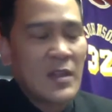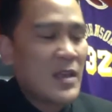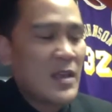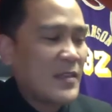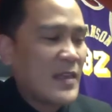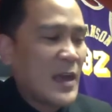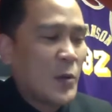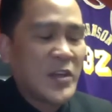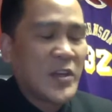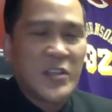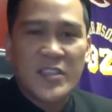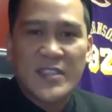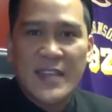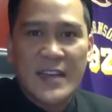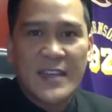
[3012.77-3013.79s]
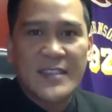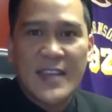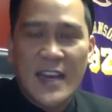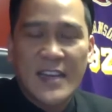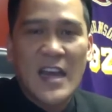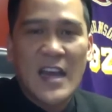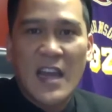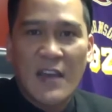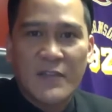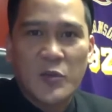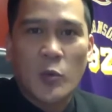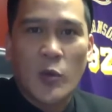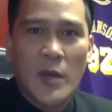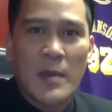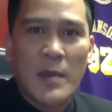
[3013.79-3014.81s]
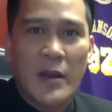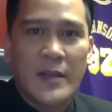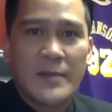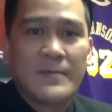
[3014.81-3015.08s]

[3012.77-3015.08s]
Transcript: that we can just set aside and not have to worry about it.